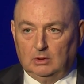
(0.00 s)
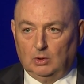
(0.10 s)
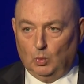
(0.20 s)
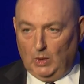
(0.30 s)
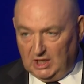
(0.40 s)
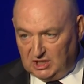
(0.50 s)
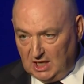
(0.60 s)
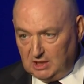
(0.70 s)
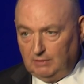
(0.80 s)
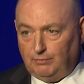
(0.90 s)
We
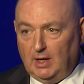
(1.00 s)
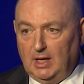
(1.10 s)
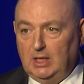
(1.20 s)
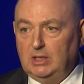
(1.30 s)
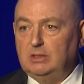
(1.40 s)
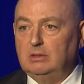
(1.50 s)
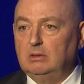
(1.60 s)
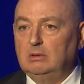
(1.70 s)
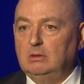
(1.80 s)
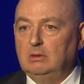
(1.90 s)
identify it
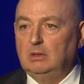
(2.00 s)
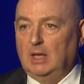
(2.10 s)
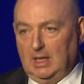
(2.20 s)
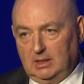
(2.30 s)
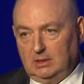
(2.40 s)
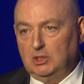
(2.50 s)
as